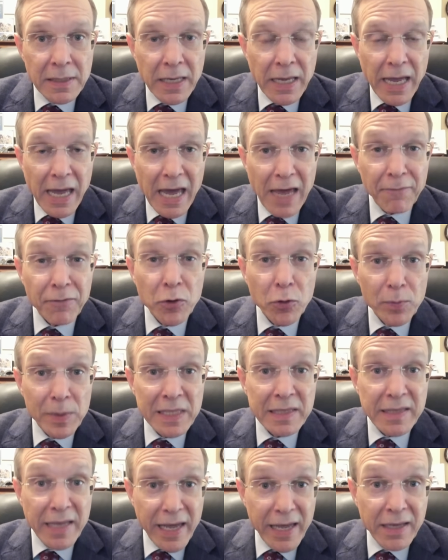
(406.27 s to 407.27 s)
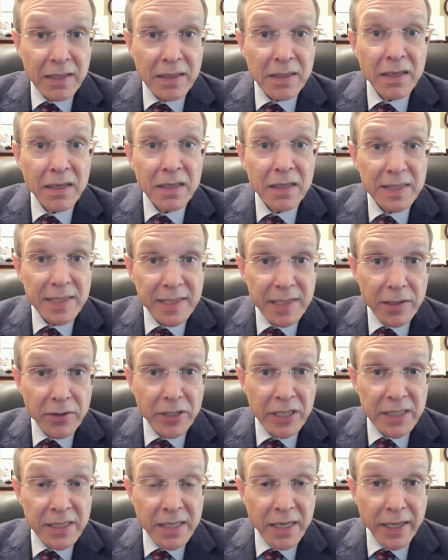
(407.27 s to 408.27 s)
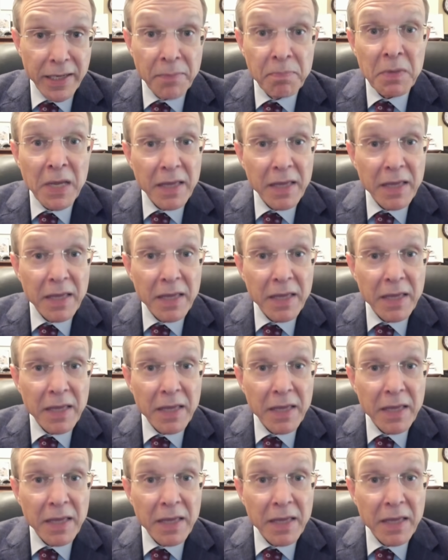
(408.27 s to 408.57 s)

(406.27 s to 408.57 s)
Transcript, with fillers: have to be taken seriously.